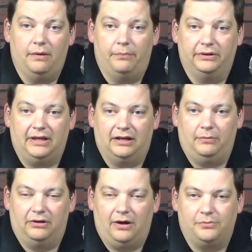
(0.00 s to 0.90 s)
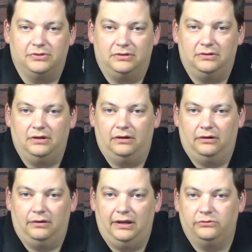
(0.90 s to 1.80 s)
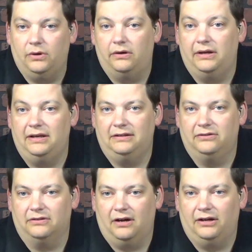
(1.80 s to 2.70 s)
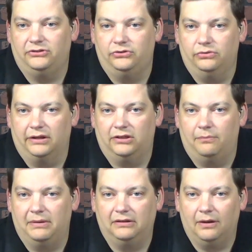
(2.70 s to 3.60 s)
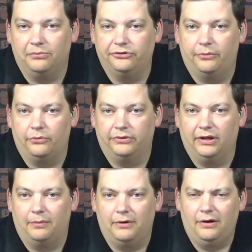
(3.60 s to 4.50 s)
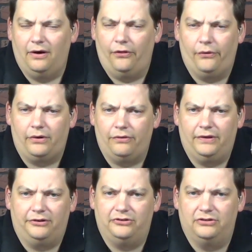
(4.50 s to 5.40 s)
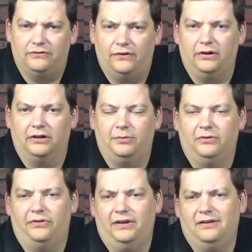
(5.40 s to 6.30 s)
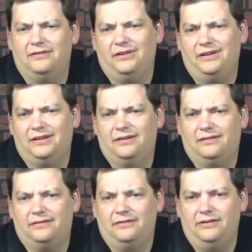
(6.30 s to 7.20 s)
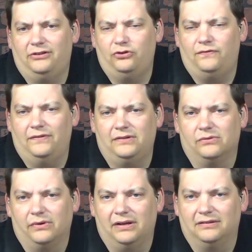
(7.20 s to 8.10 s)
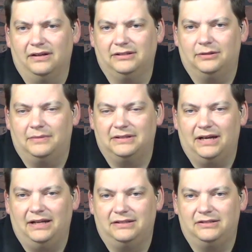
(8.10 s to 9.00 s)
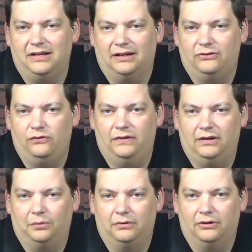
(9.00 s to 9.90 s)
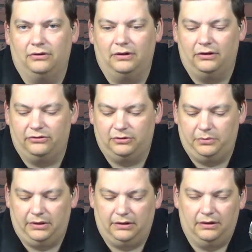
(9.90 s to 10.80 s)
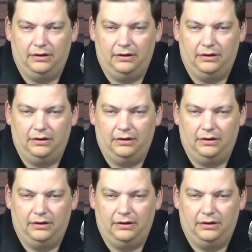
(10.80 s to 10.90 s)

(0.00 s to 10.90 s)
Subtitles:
but that could be an option as well, and it doesn't cost you like the big lump sum at one time. Although I don't think Audition is very expensive. I think it's like in the $250 range. Last time I had checked, $250, $300, something